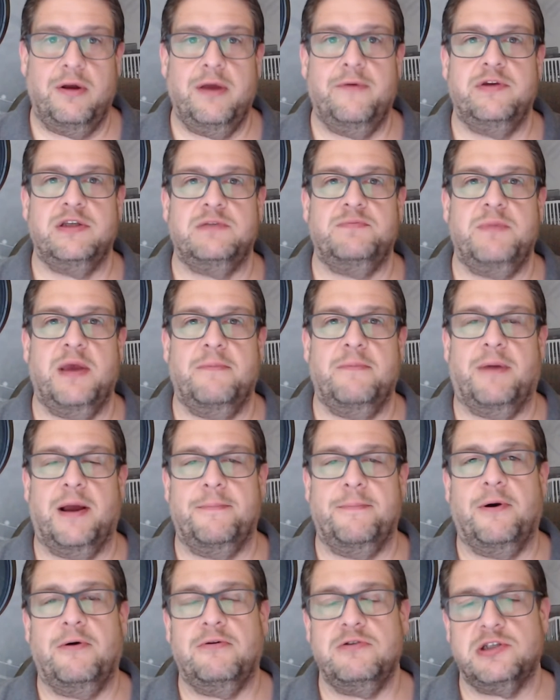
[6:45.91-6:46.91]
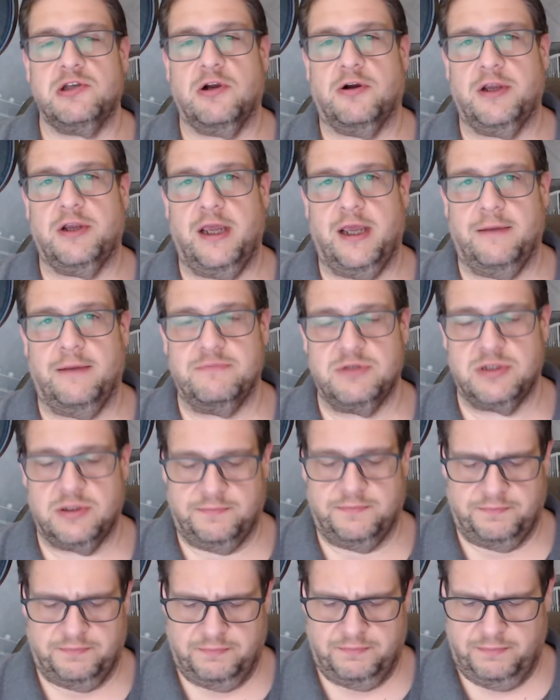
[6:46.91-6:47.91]
It was made by Pulsar Games.
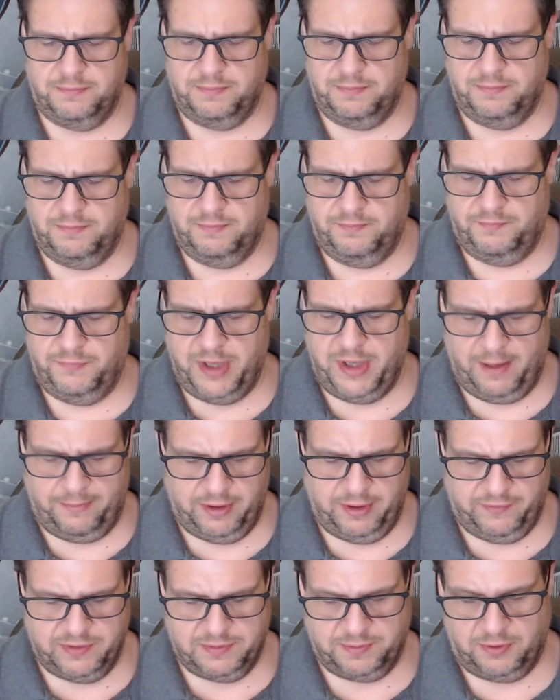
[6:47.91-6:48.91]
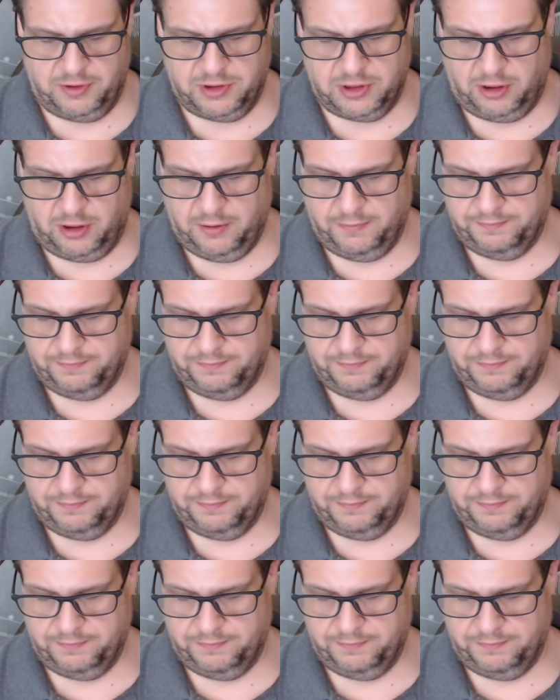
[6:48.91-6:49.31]
Yeah, I believe it was Pulsar.